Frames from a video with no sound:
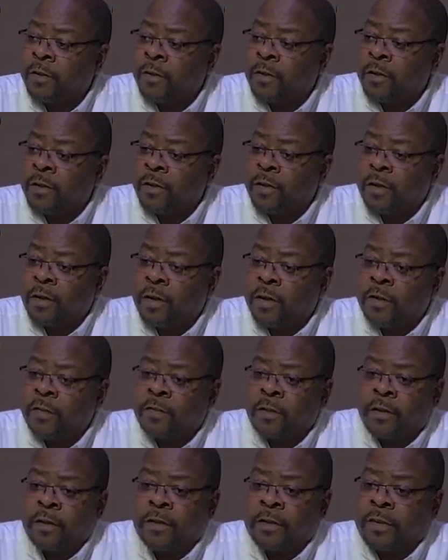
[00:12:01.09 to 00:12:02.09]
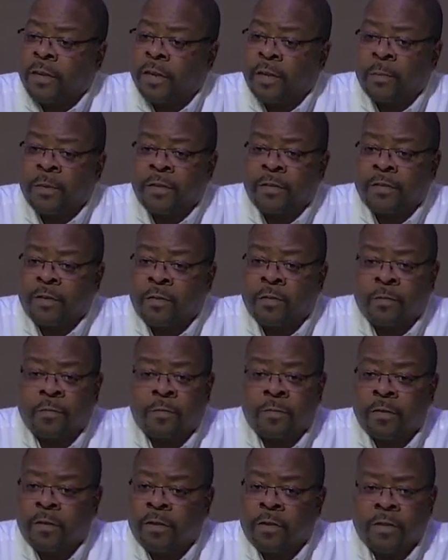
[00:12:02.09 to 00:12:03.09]
I started telling myself,
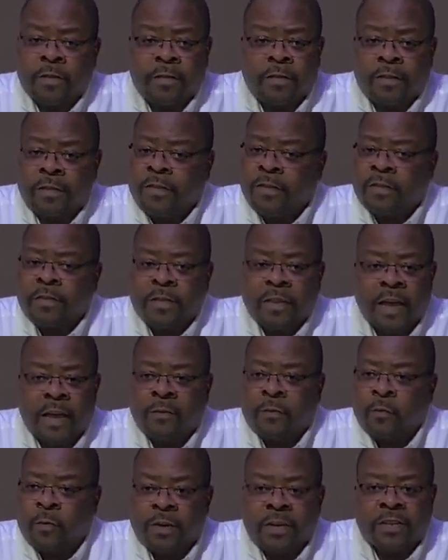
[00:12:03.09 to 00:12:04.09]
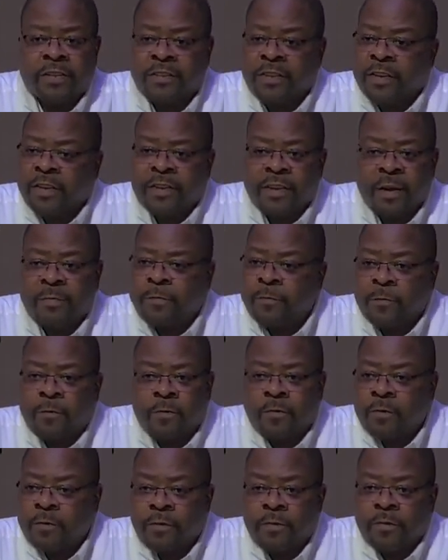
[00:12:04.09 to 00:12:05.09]
this is not what I signed up for.
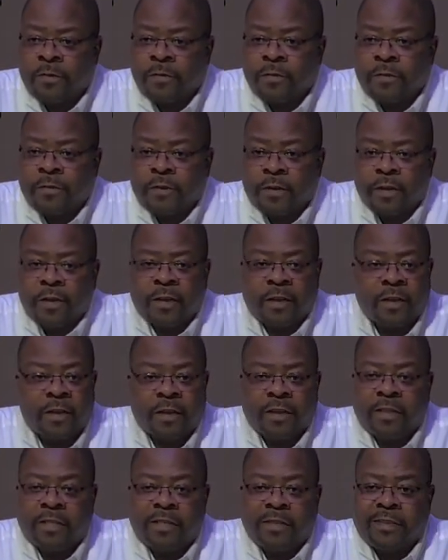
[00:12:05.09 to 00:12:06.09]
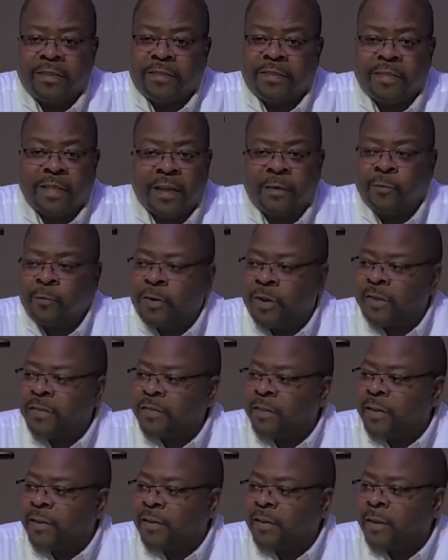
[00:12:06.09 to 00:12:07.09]
This is not what I
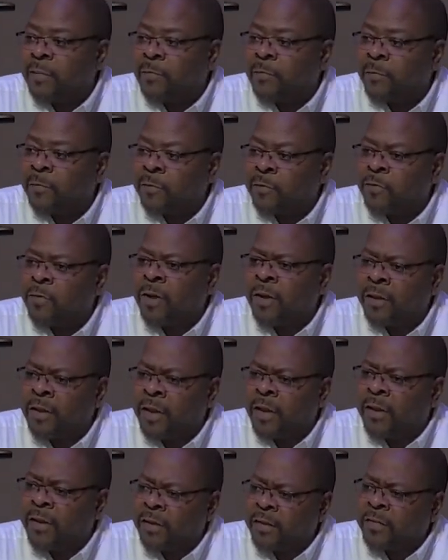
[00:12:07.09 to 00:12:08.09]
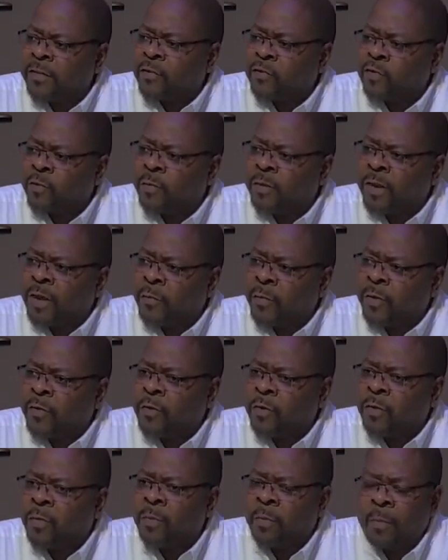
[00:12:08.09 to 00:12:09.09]
signed up for. So I listened to him, and I went
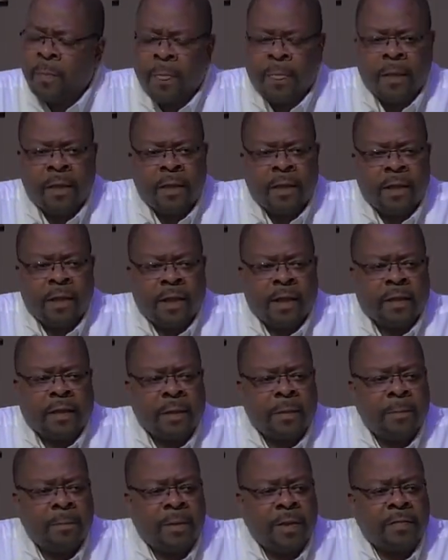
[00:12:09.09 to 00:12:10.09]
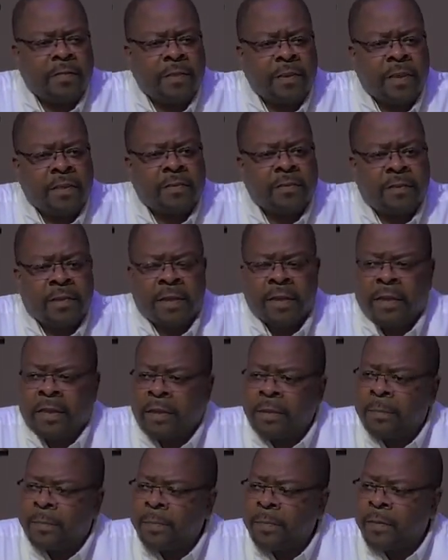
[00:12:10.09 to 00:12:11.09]
home. I came back the next day,
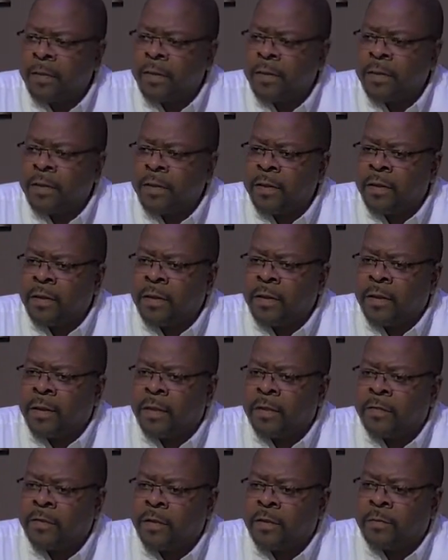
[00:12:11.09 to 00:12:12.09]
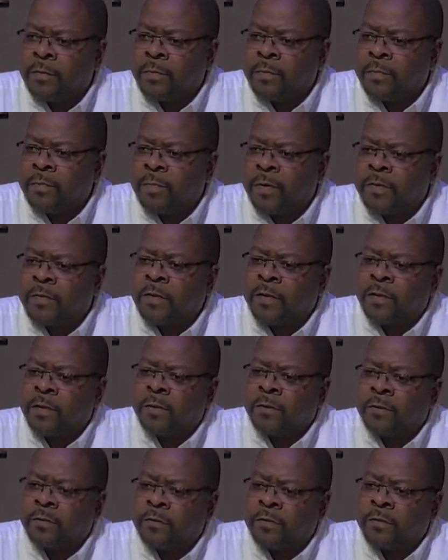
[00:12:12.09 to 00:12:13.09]
and I said, Pastor
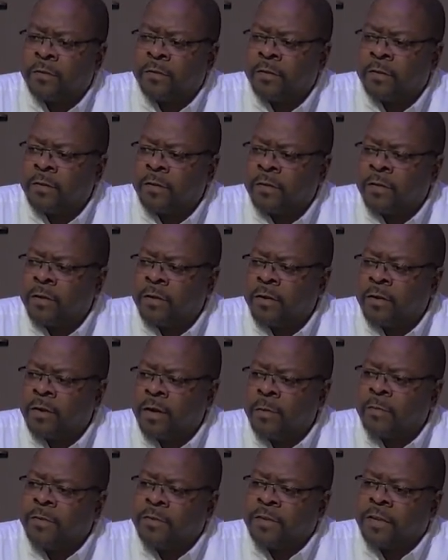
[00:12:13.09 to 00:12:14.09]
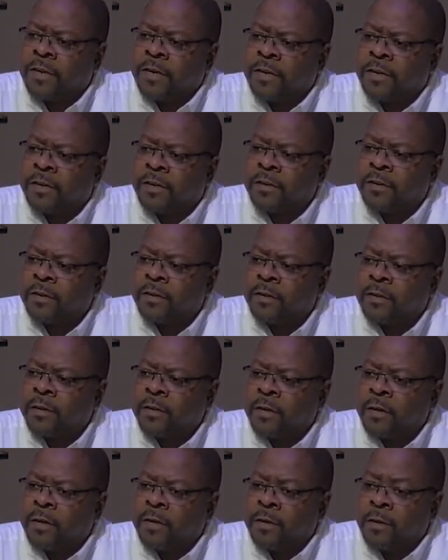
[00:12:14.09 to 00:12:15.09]
Hills, I'm scared.
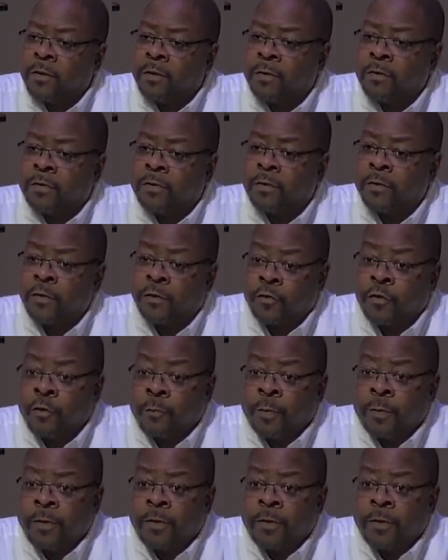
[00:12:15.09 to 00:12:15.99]
And he goes, you should be.